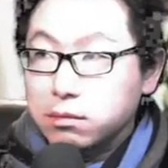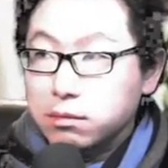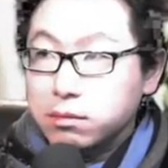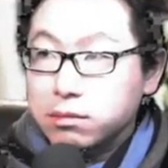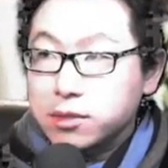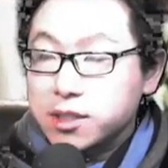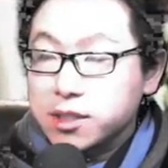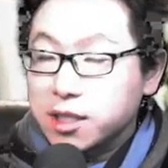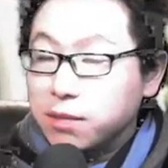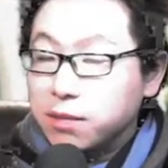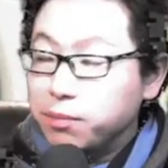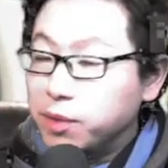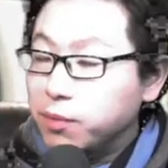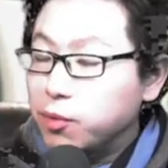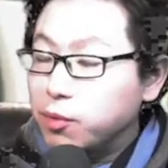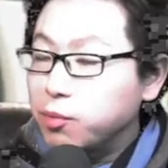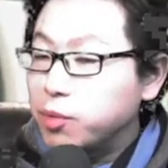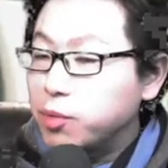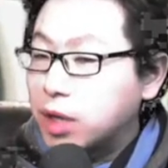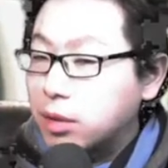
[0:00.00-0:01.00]
some
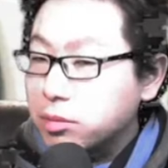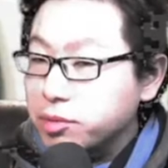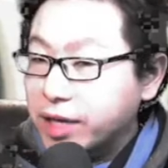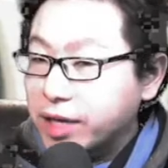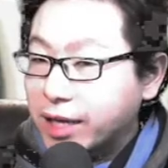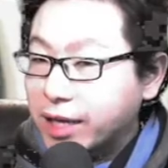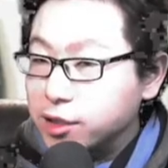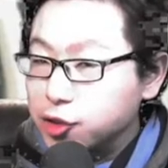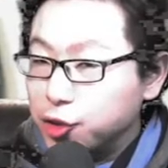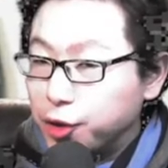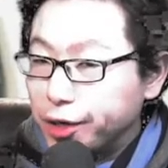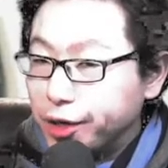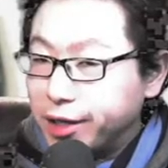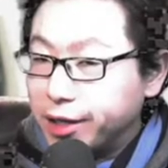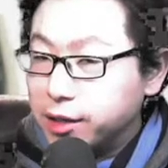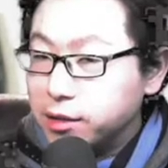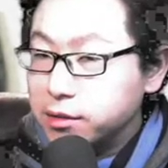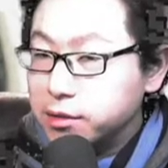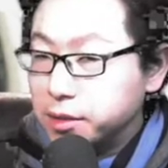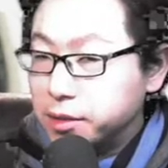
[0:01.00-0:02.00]
people probably enjoyed it,
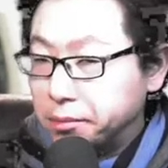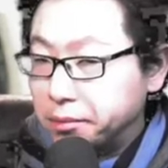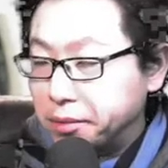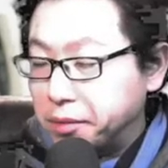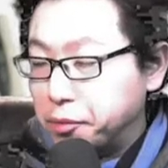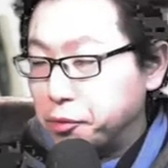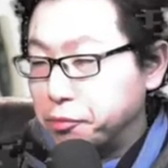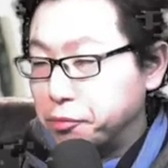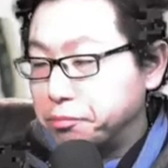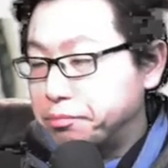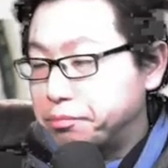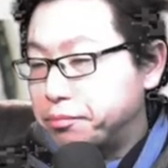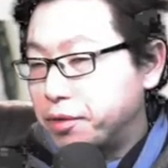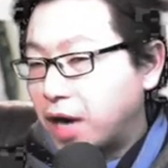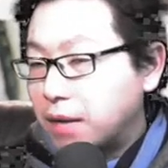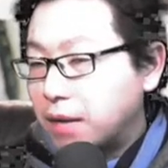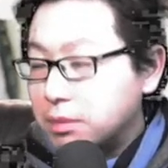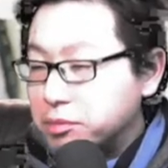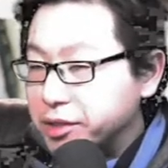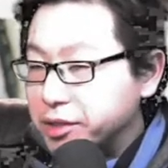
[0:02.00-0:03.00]
some people
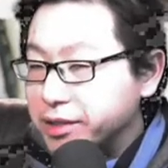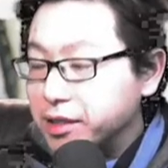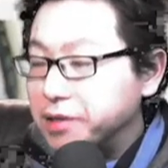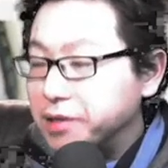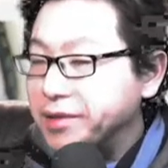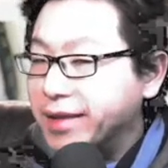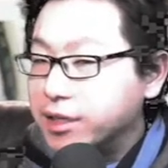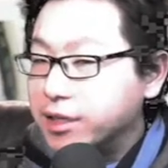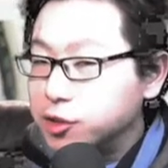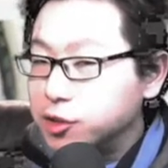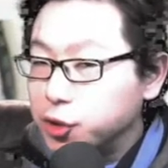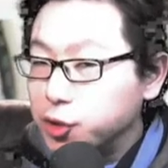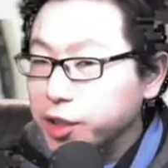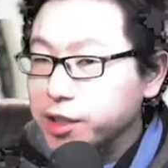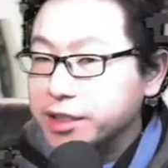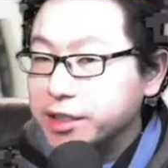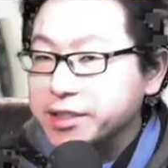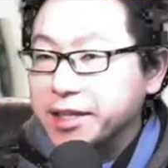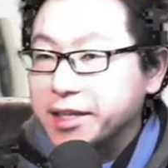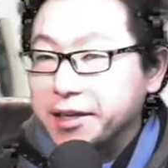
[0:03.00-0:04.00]
probably didn't enjoy it.
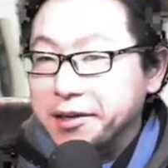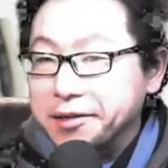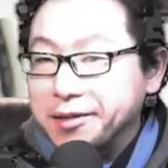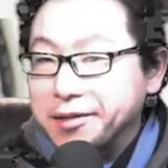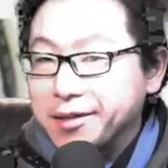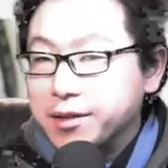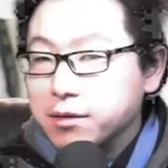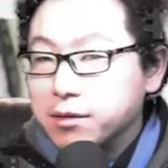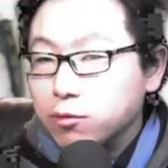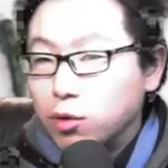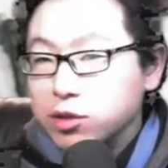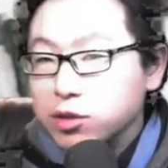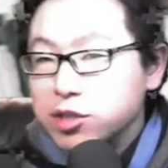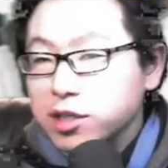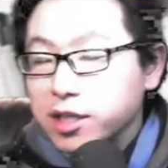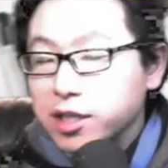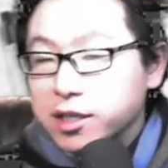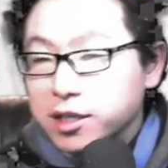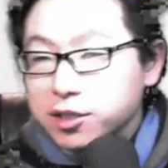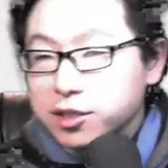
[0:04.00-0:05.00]
It's like washing
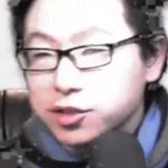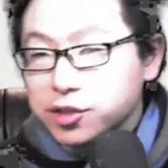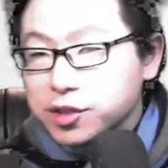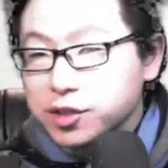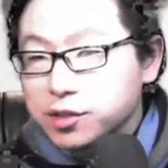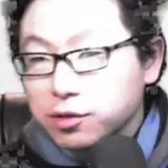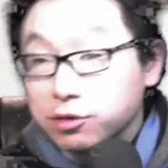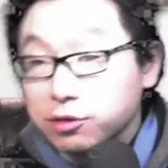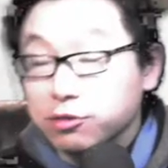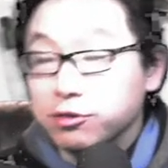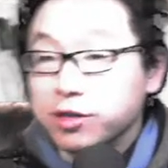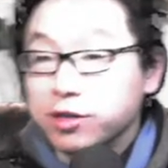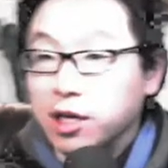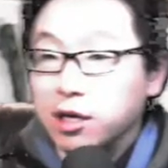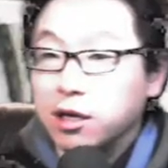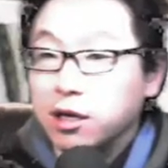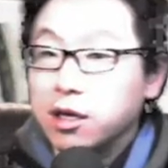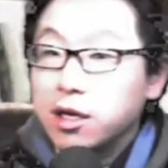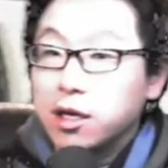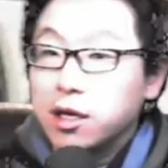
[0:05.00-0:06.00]
the dishes or
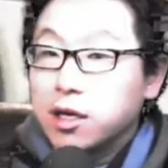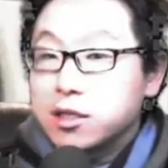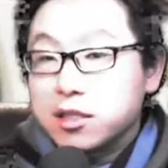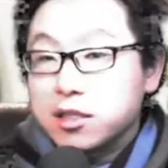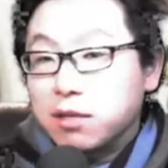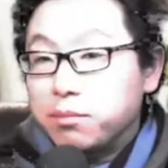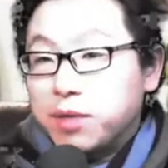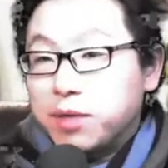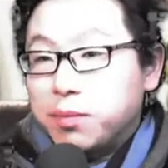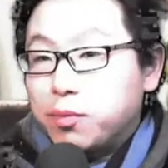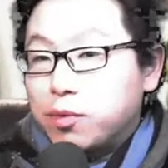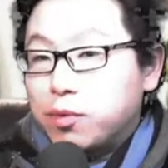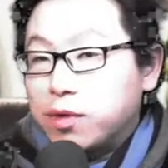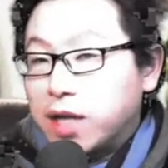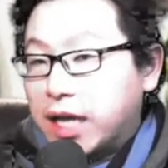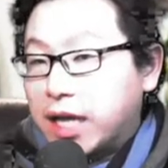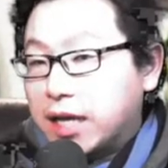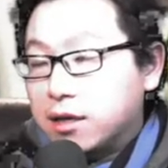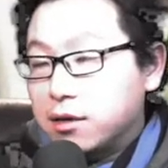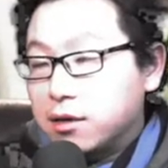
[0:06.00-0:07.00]
cooking. Some people
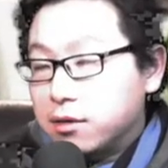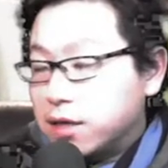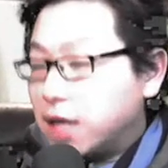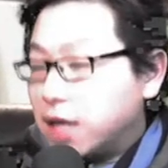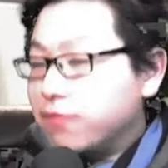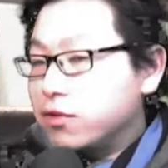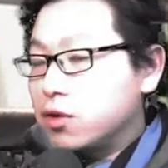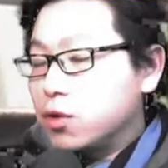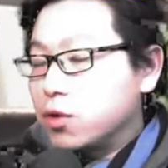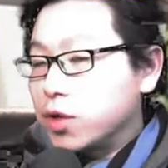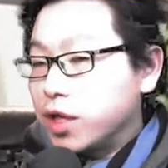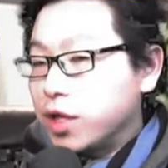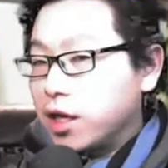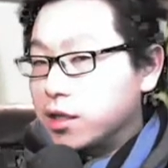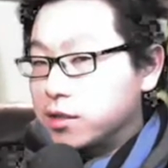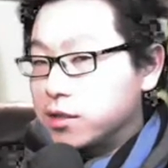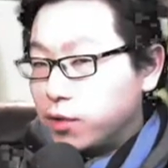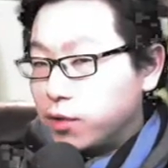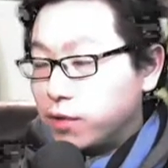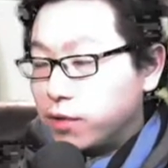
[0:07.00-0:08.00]
love cooking
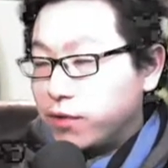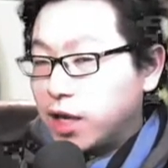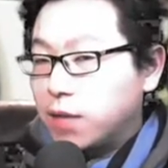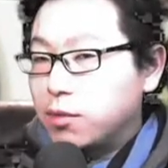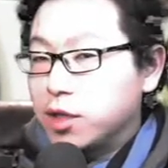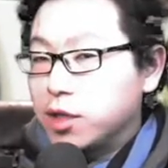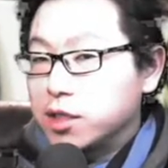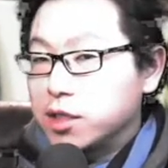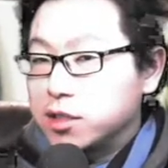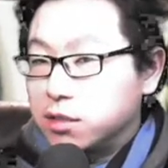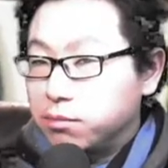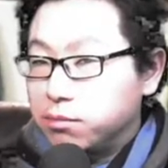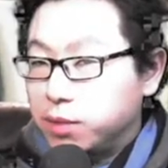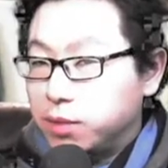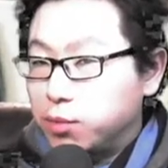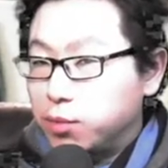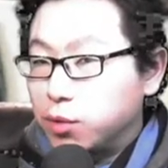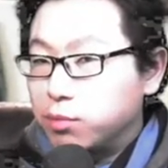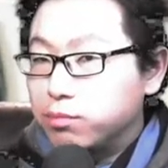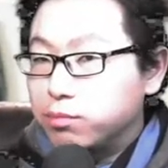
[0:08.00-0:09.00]
for the family, some
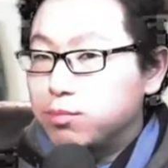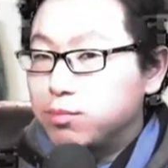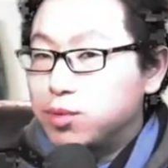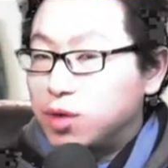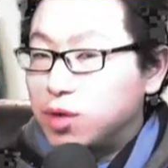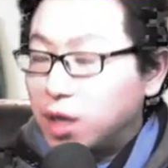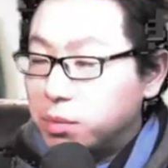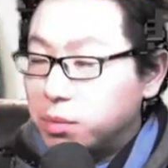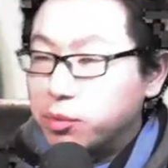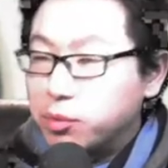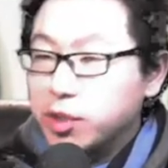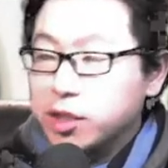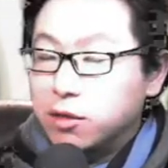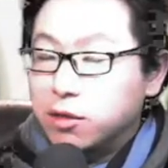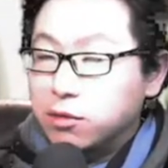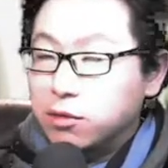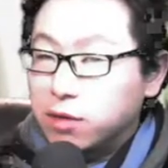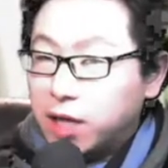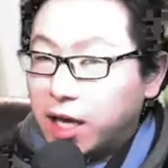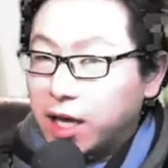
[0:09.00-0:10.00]
people probably
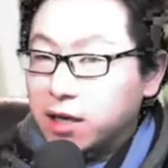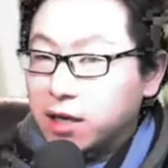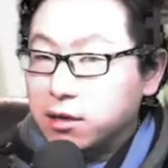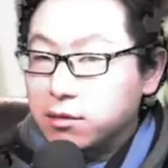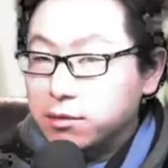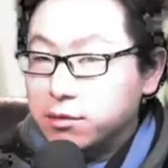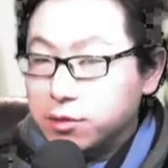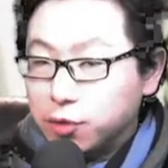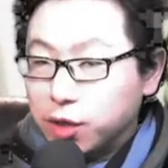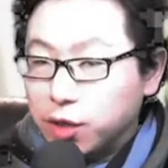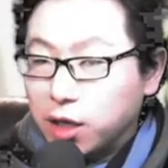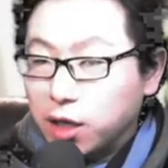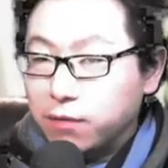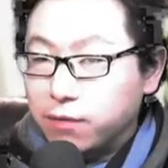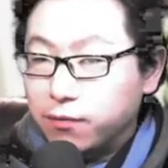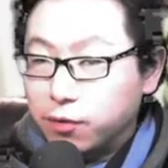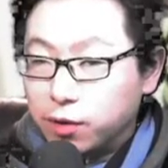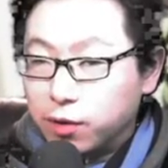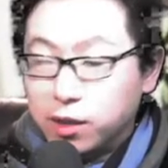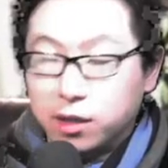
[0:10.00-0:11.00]
don't like cooking
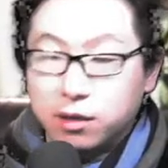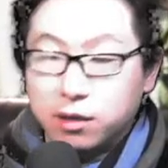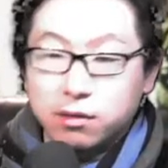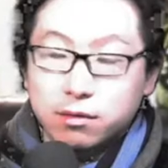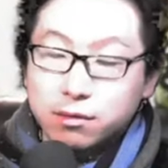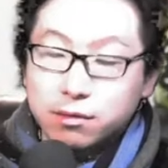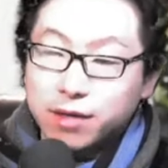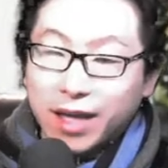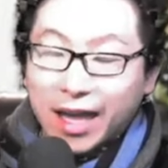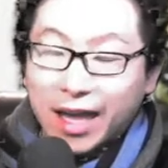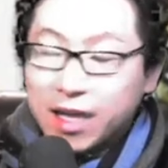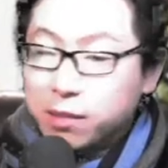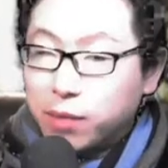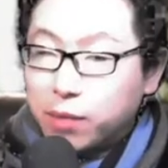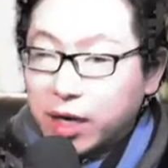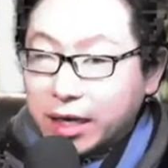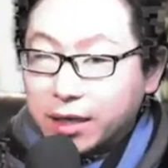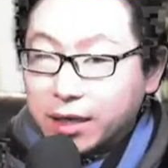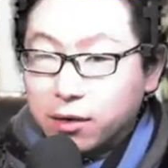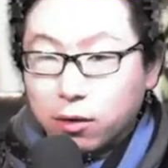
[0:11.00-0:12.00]
for
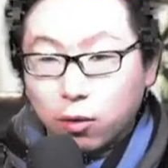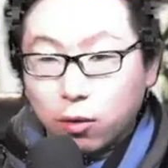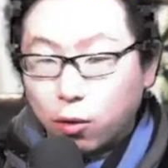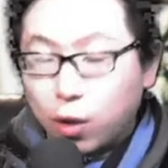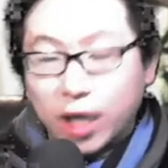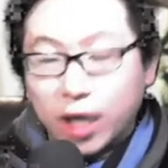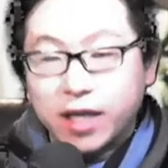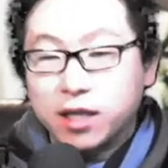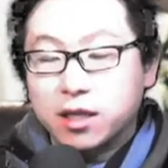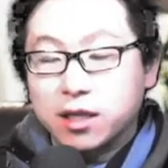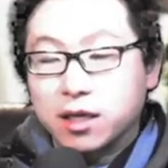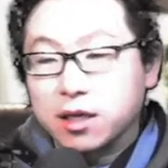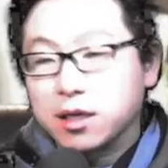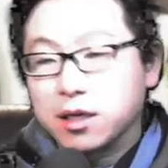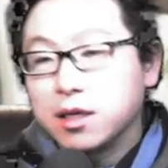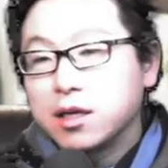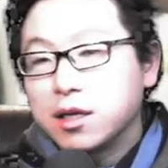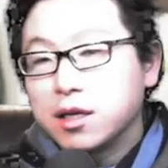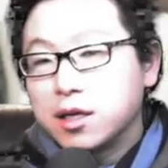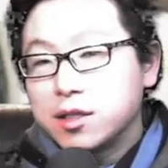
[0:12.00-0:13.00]
anybody or anything,
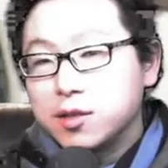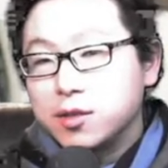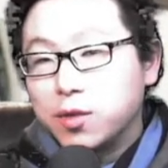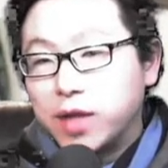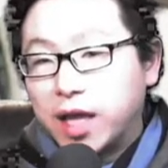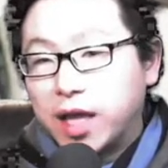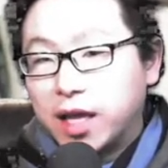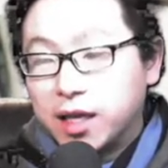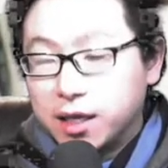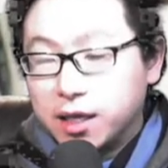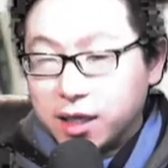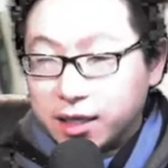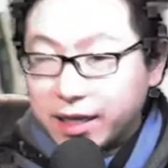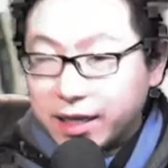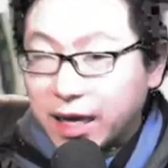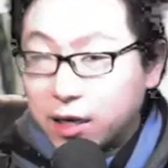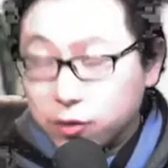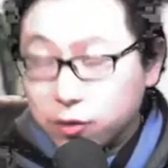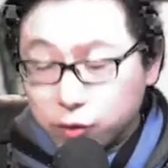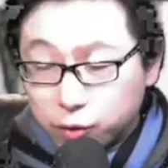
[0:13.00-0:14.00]
so they eat
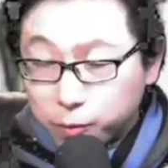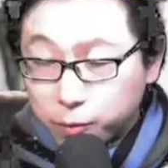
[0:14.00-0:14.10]
out.